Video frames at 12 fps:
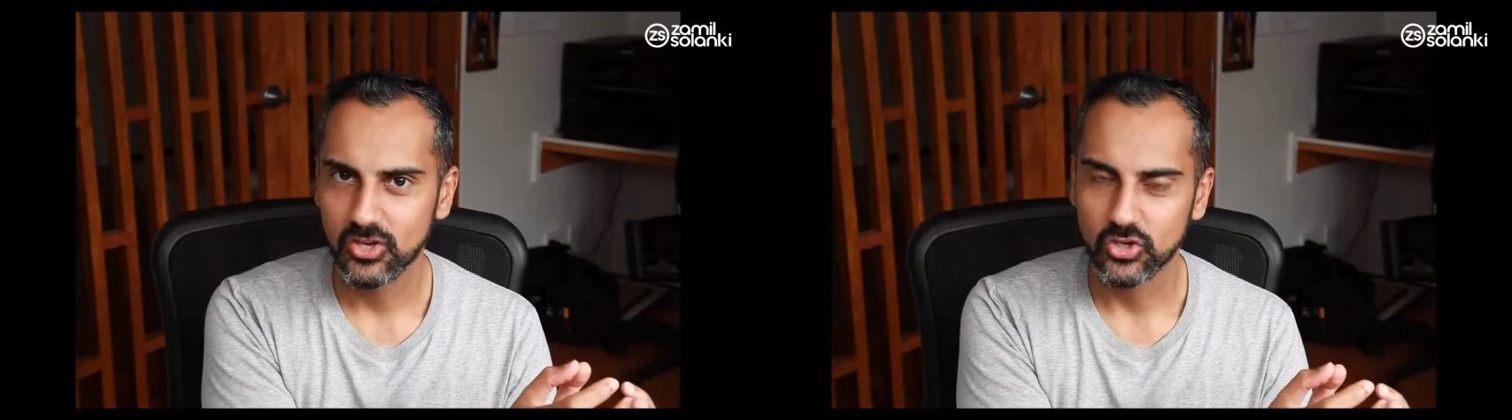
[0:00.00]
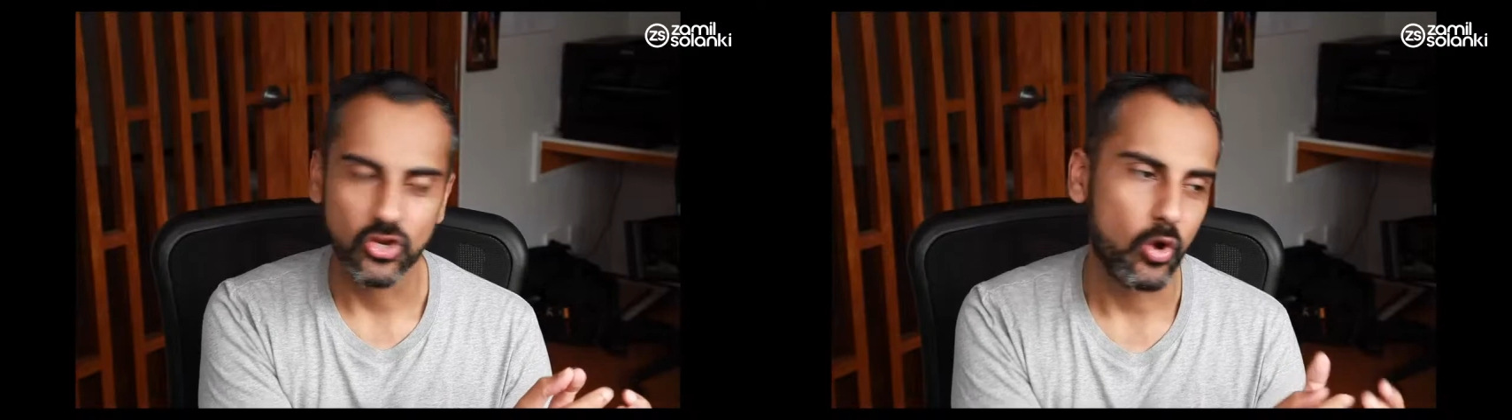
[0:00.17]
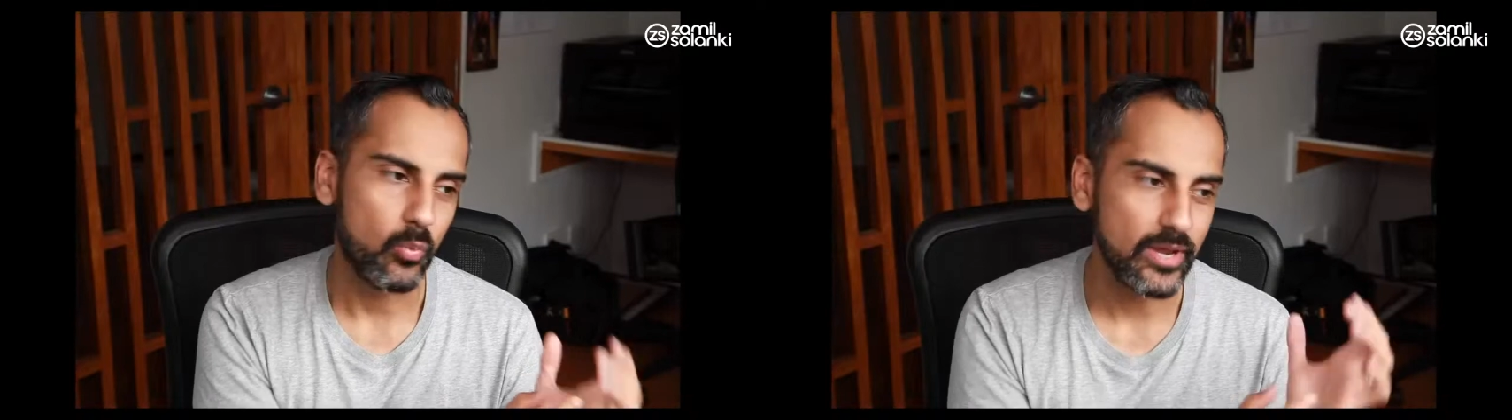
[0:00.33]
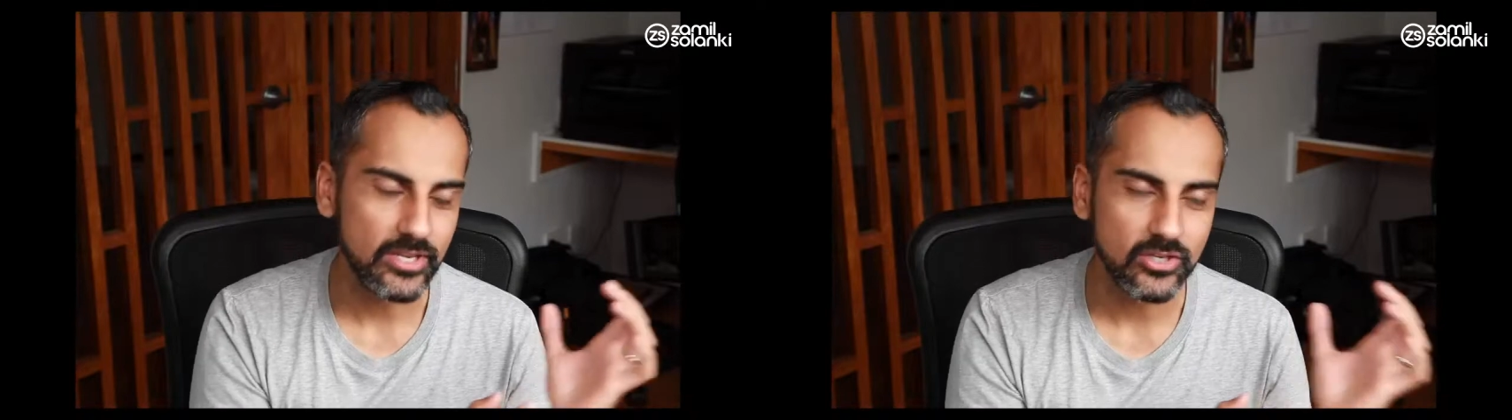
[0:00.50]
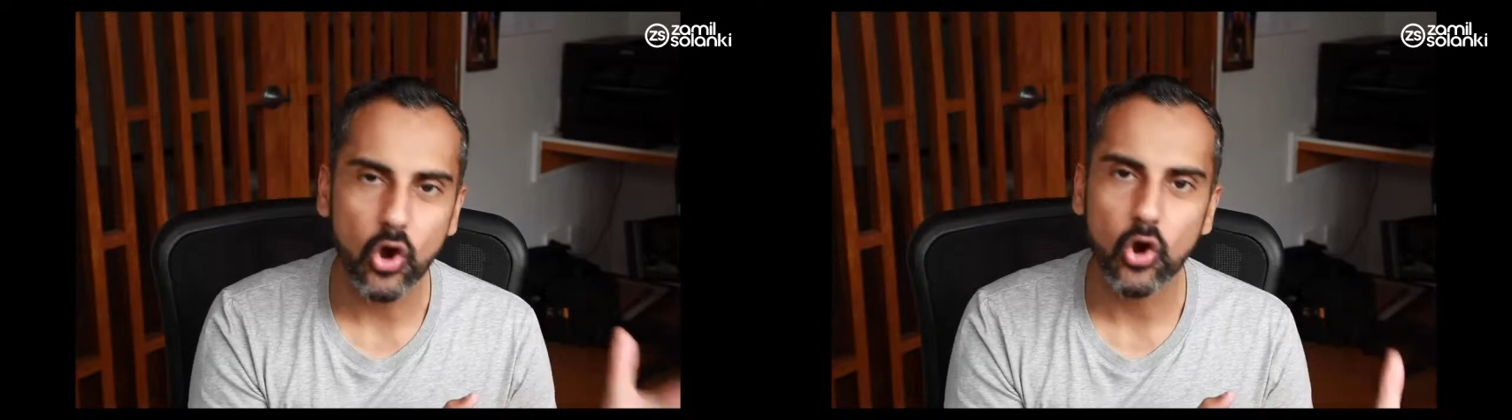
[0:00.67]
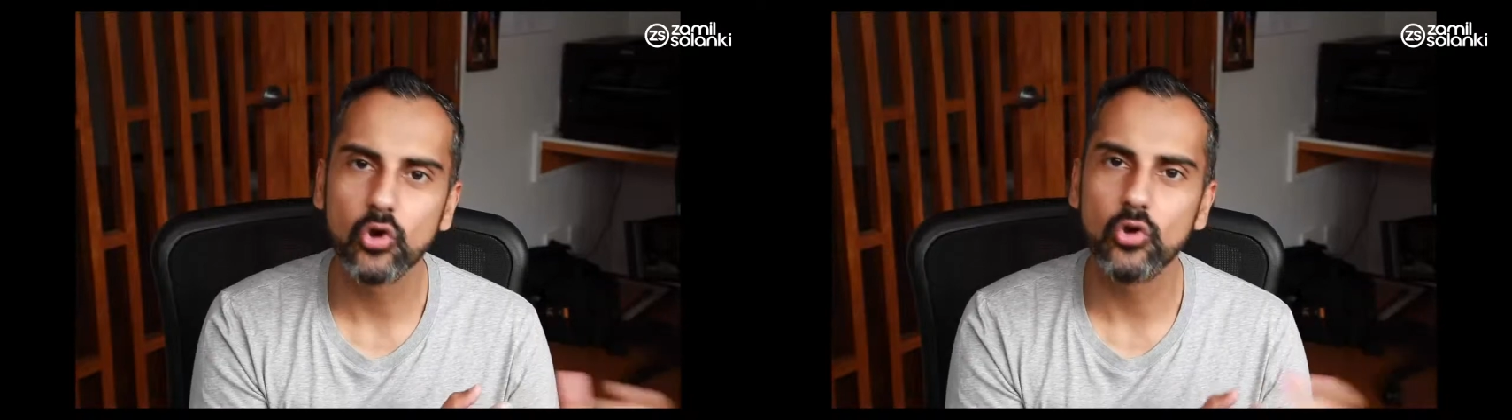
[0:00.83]
We
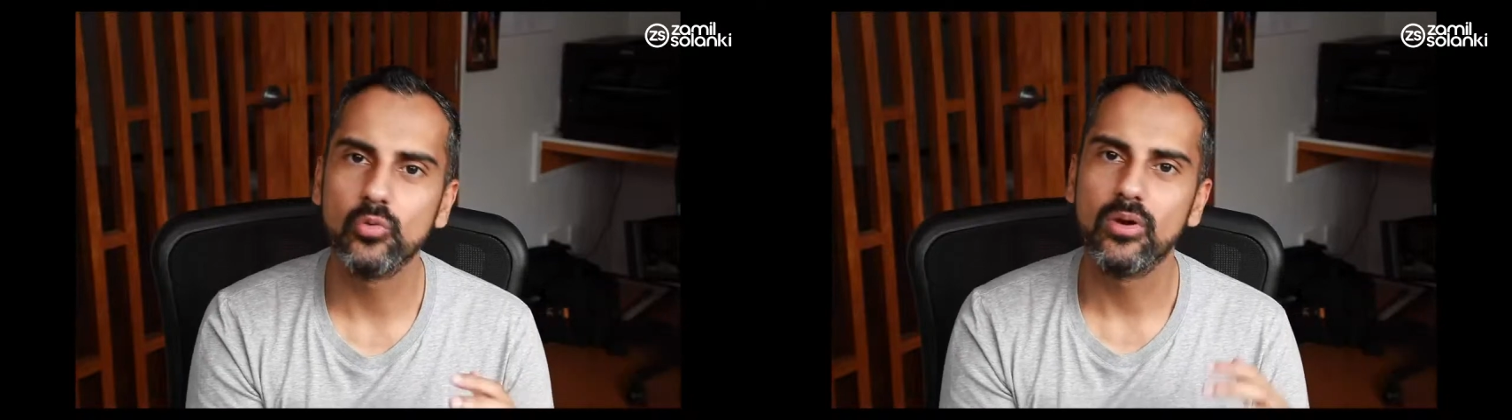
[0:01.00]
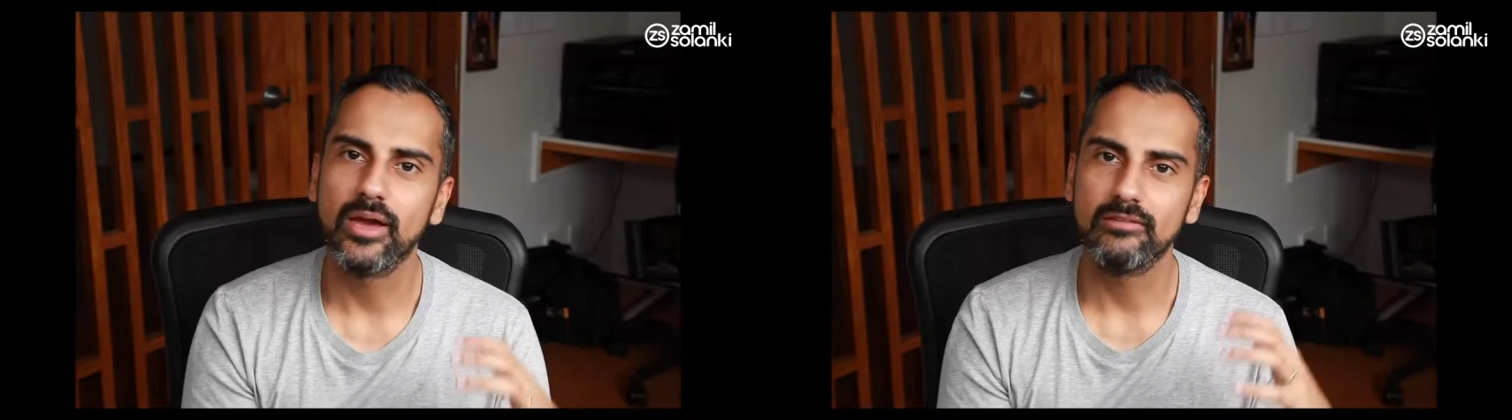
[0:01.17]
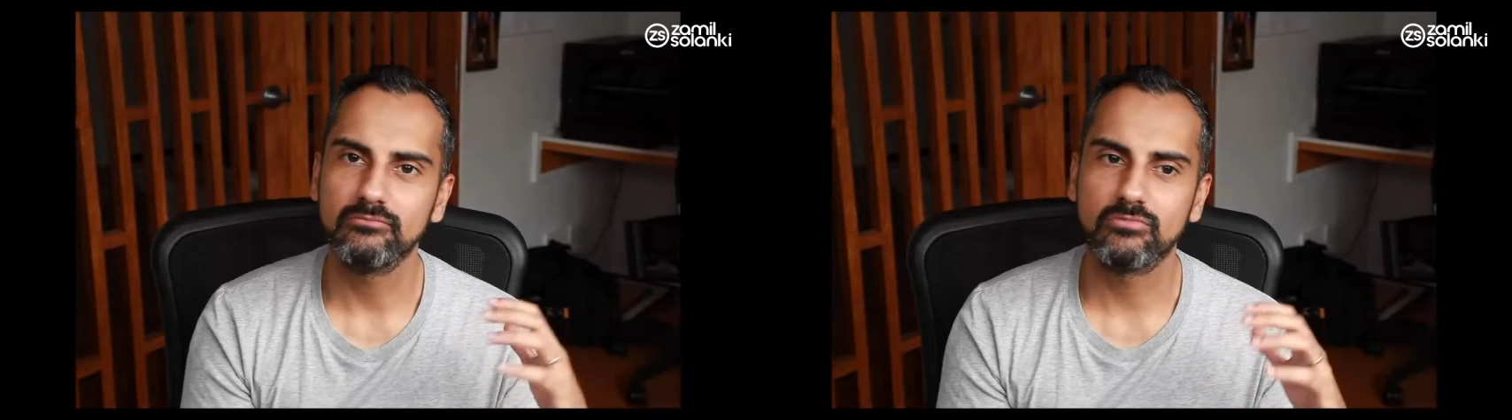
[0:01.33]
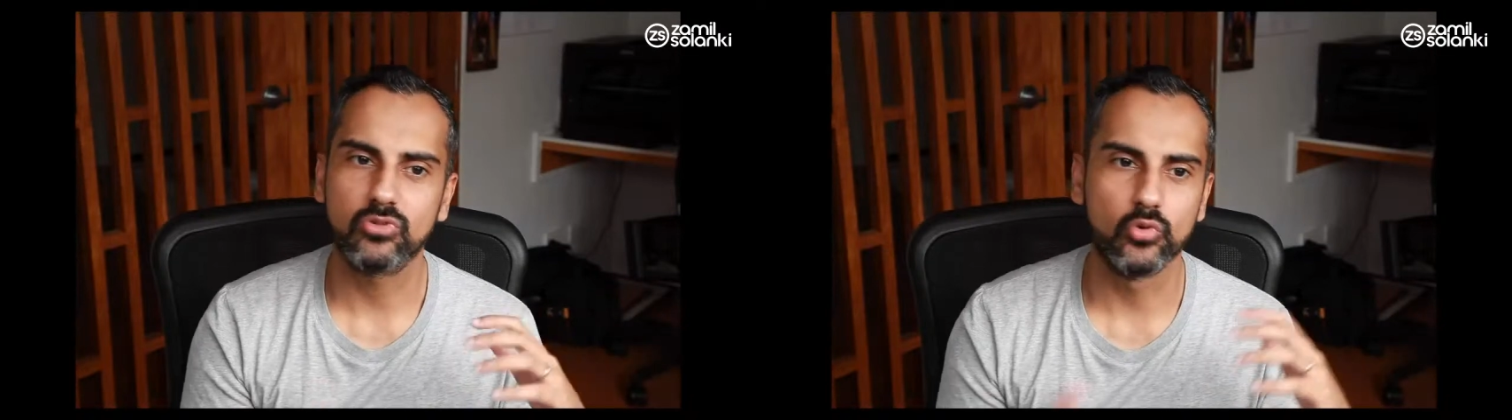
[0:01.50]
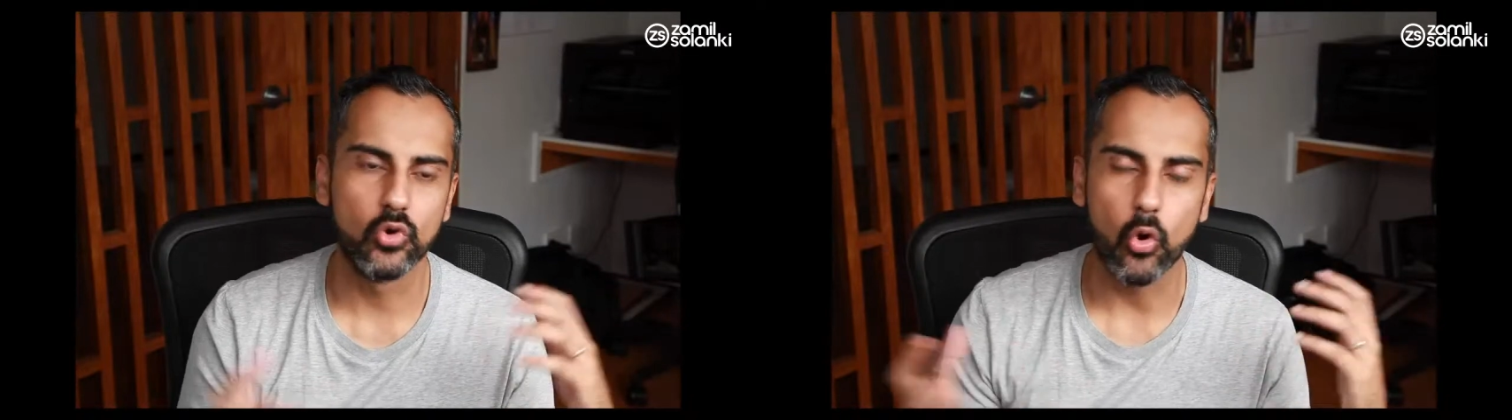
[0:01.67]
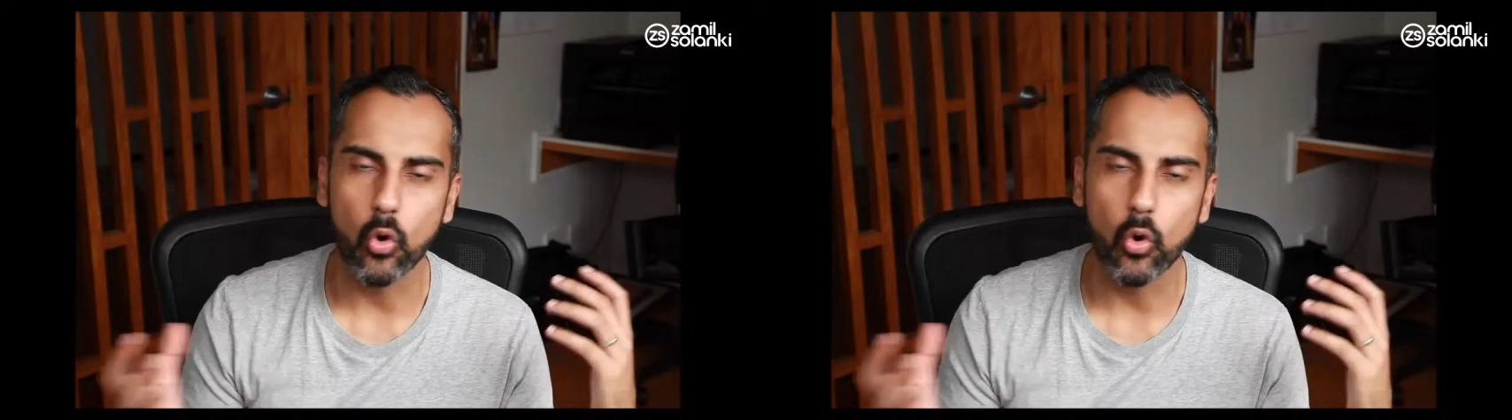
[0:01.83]
know through